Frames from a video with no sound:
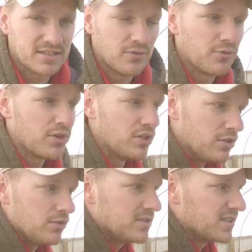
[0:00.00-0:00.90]
So for the
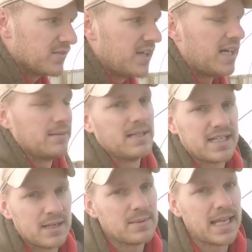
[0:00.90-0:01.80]
U's, it's fine.
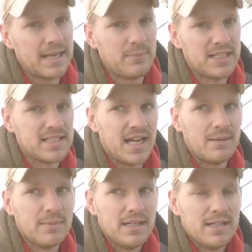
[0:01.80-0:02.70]
But come lambing time,